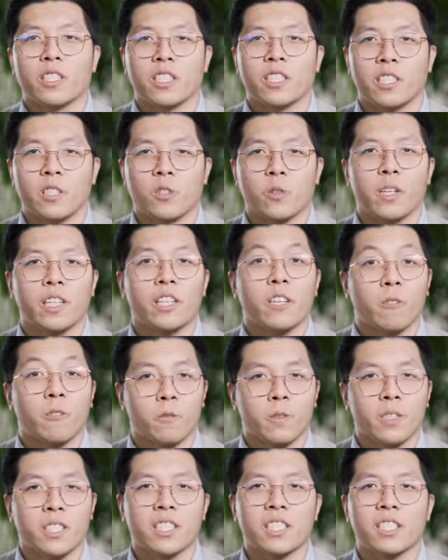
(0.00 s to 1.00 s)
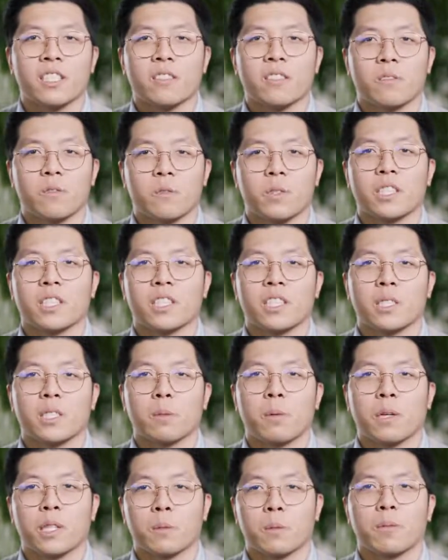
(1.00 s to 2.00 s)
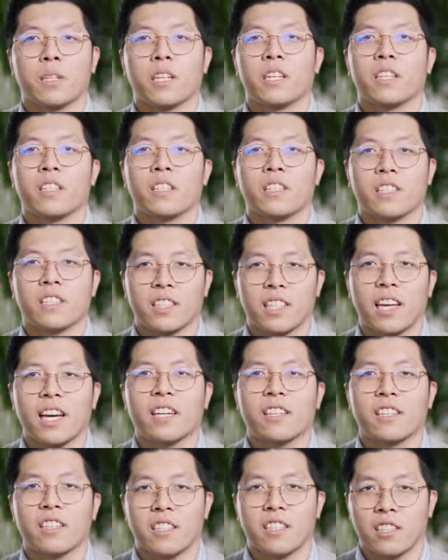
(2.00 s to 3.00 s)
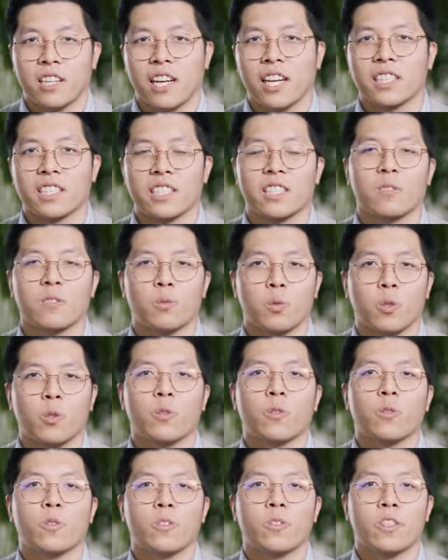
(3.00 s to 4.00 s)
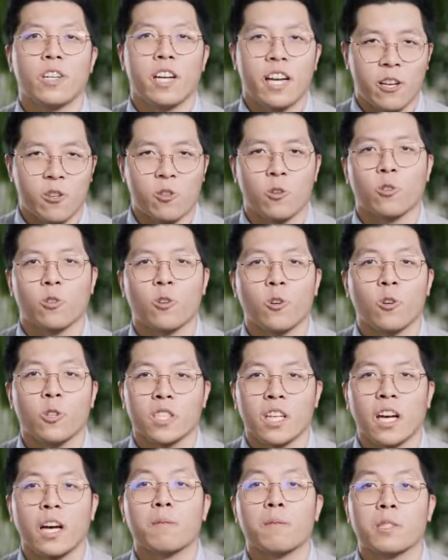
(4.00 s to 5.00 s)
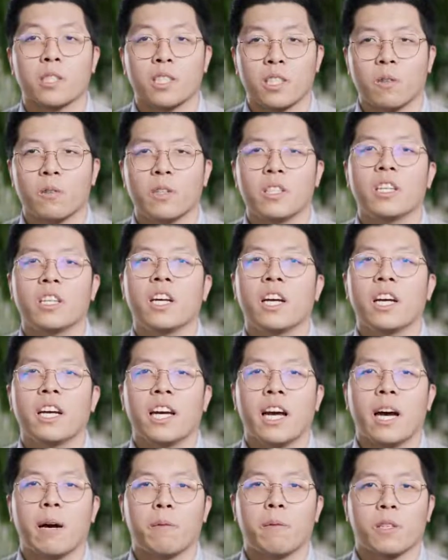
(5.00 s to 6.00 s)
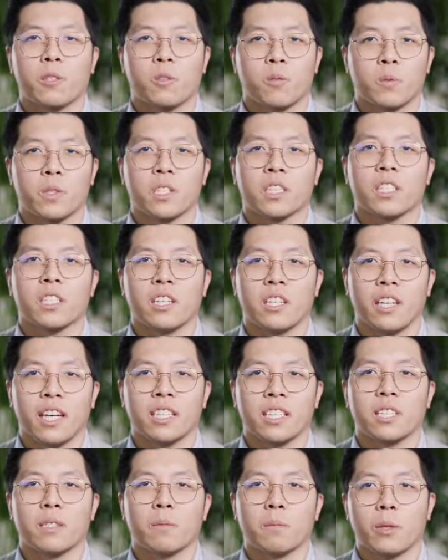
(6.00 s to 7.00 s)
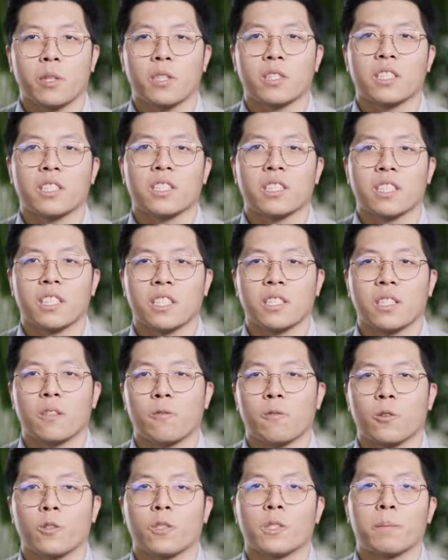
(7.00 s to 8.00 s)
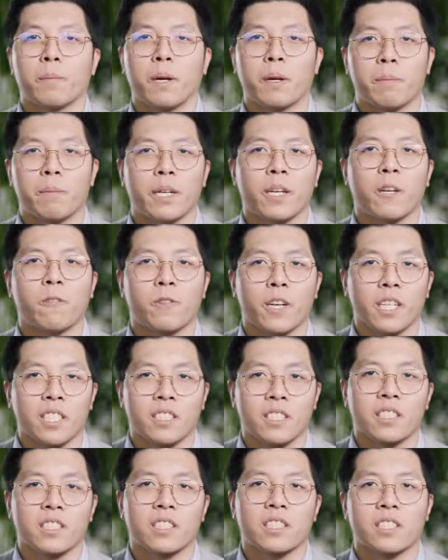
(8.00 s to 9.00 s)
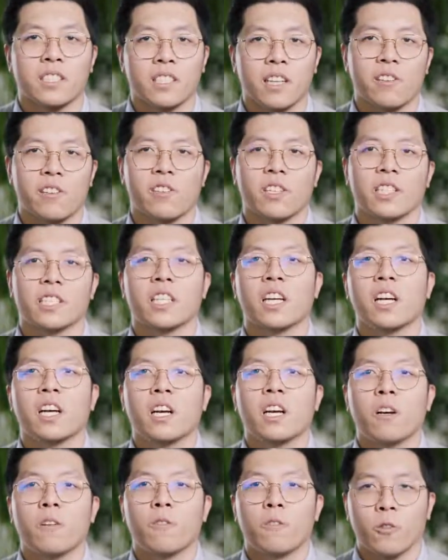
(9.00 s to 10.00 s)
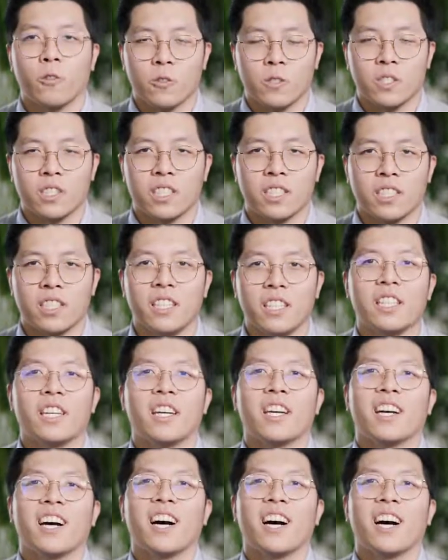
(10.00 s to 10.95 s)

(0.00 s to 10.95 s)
a degree of risk. Risk is possibly that a hazard will actually cause harm to someone. How much risk a hazard poses is influenced by many factors, such as frequency